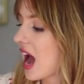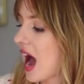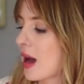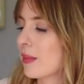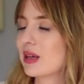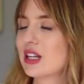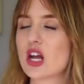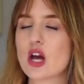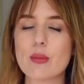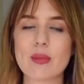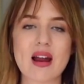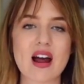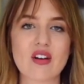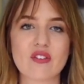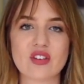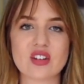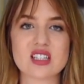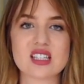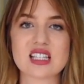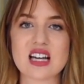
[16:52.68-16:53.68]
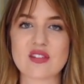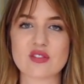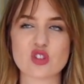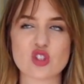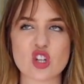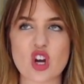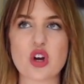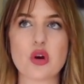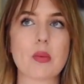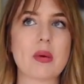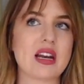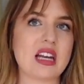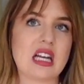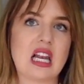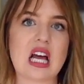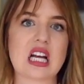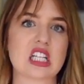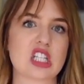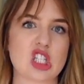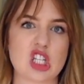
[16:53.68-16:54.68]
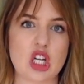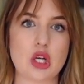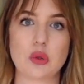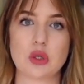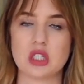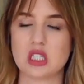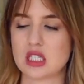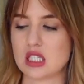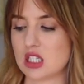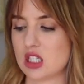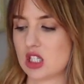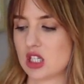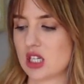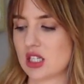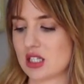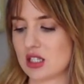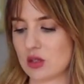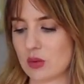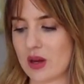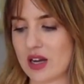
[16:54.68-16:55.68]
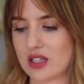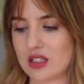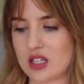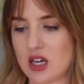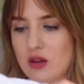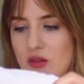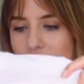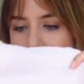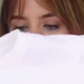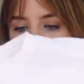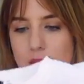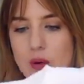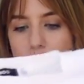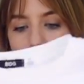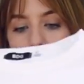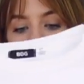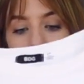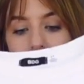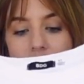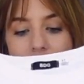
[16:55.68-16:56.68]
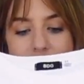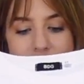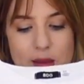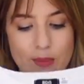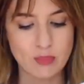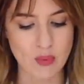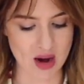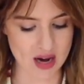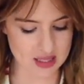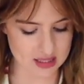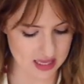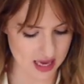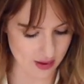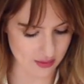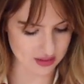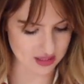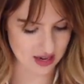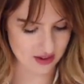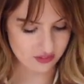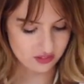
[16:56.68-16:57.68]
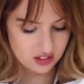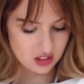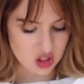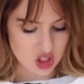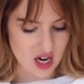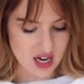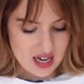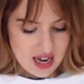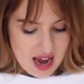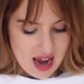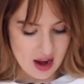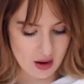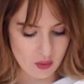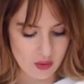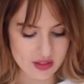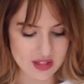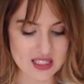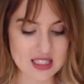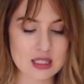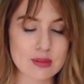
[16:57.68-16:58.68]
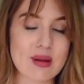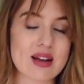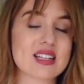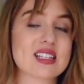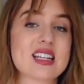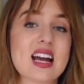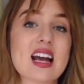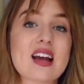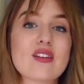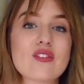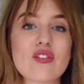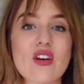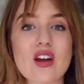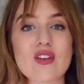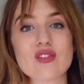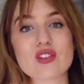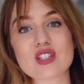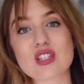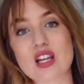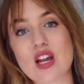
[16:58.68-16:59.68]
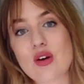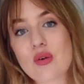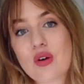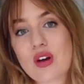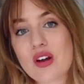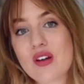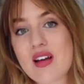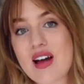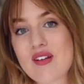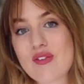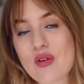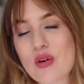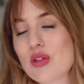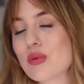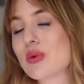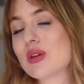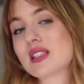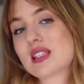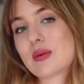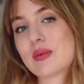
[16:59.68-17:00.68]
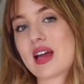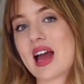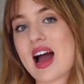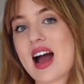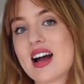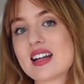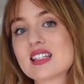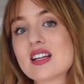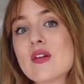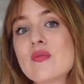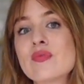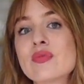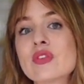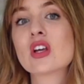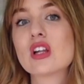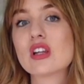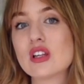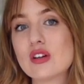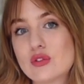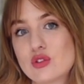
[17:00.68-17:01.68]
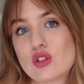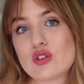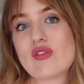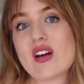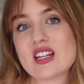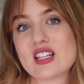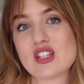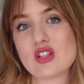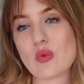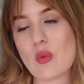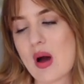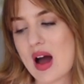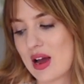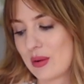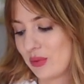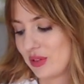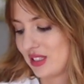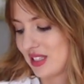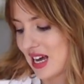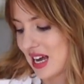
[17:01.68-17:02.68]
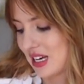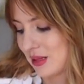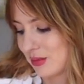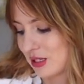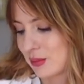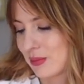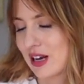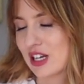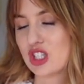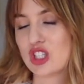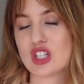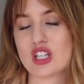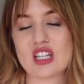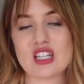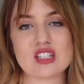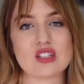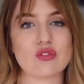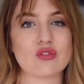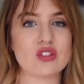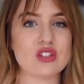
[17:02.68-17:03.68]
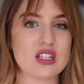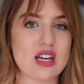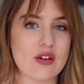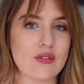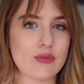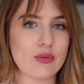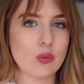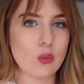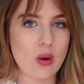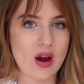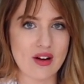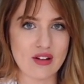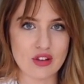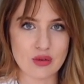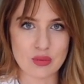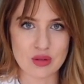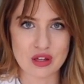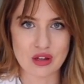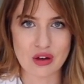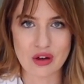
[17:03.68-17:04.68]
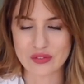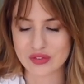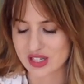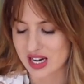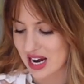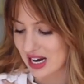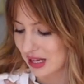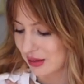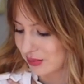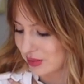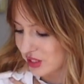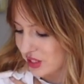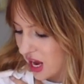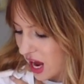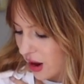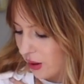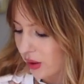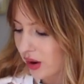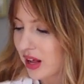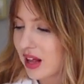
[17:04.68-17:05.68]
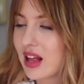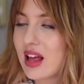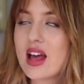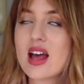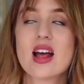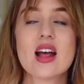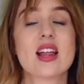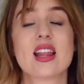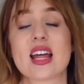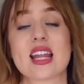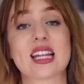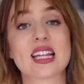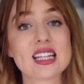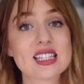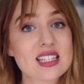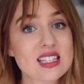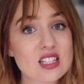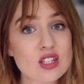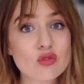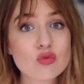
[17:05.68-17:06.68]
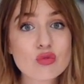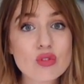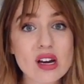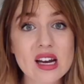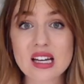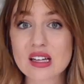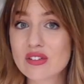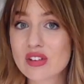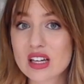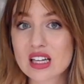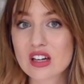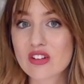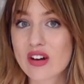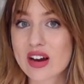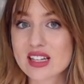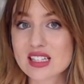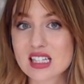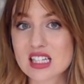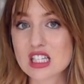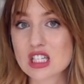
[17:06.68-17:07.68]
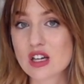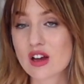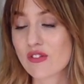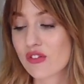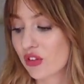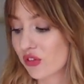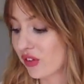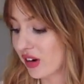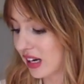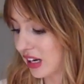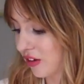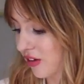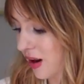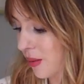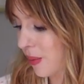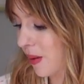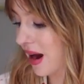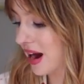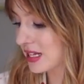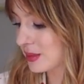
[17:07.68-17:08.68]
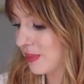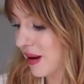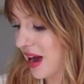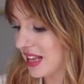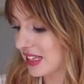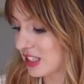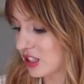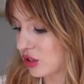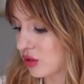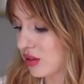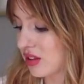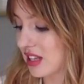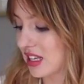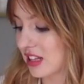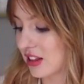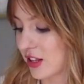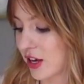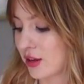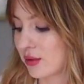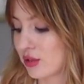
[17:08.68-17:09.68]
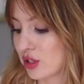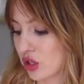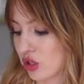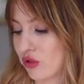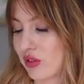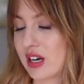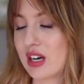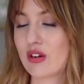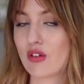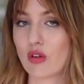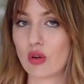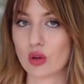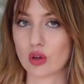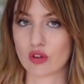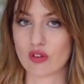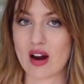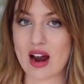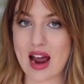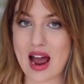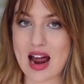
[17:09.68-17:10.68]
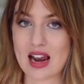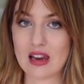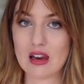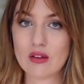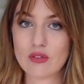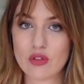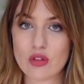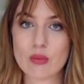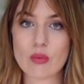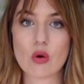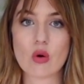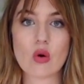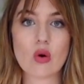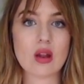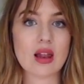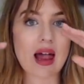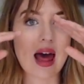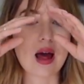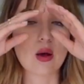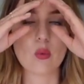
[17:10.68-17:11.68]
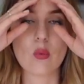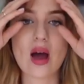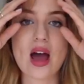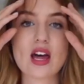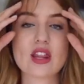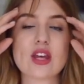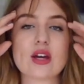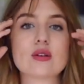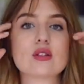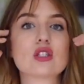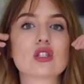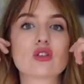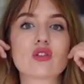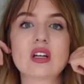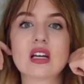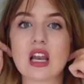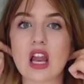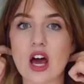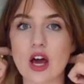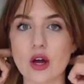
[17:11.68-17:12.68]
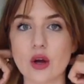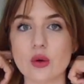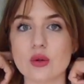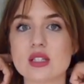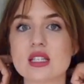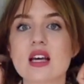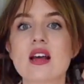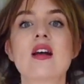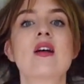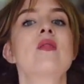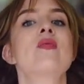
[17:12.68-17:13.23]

I mean, Urban Outfitters have so many like slogan t-shirts as well, don't they? But it's a brand that I would definitely check out. This is my second favorite slogan out of all the ones that we had. Loved the red and the white with denim especially, because obviously I've been wearing them with a lot of denim. So I think this is a really, really great t-shirt for a really great price, but I do think those three are all great. I love them all. I'll wear those three loads.